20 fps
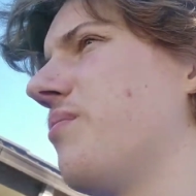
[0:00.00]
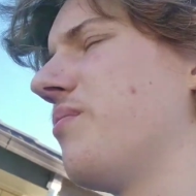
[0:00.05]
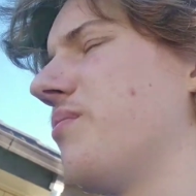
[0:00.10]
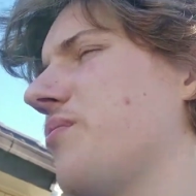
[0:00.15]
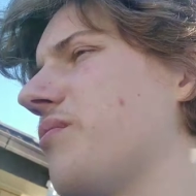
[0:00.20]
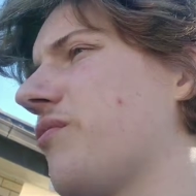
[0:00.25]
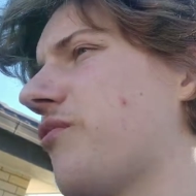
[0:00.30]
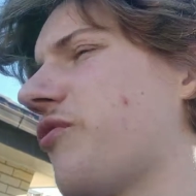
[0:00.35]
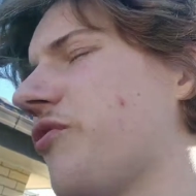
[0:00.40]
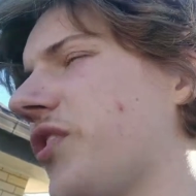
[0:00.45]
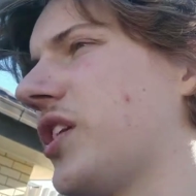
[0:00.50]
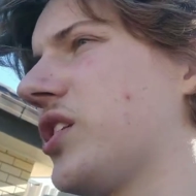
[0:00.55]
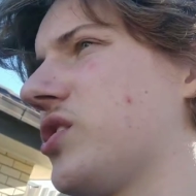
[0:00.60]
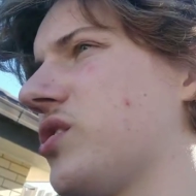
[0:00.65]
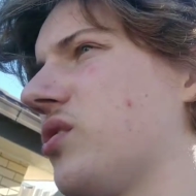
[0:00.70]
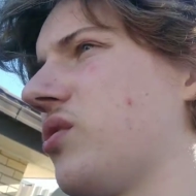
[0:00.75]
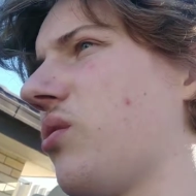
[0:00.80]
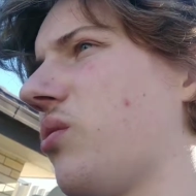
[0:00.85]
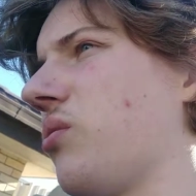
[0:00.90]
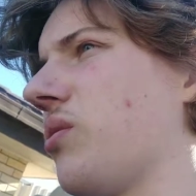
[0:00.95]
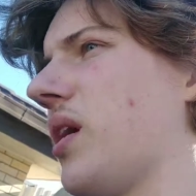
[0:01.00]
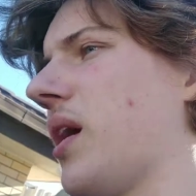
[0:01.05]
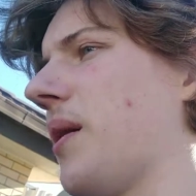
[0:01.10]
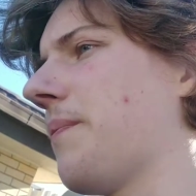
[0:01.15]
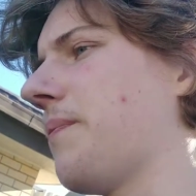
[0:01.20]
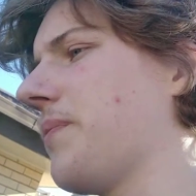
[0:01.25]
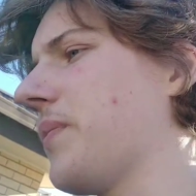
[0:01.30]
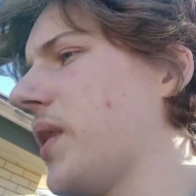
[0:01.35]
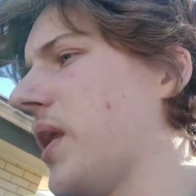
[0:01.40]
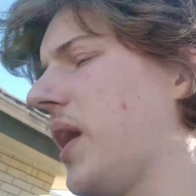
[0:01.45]
Fix it all
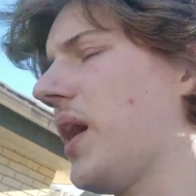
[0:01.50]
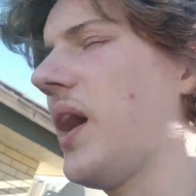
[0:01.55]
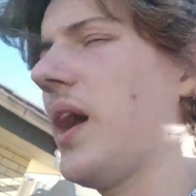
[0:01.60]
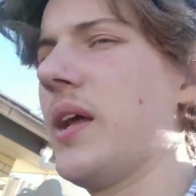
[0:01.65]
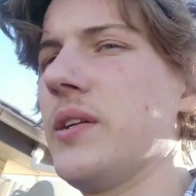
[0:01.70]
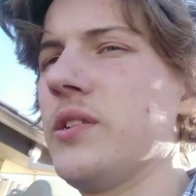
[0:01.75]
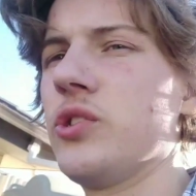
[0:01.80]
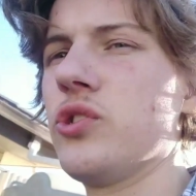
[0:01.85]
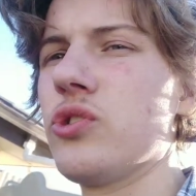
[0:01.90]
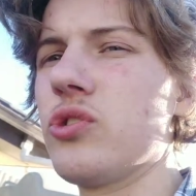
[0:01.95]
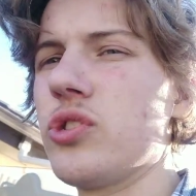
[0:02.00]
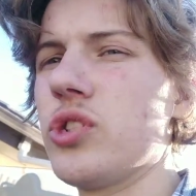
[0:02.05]
up and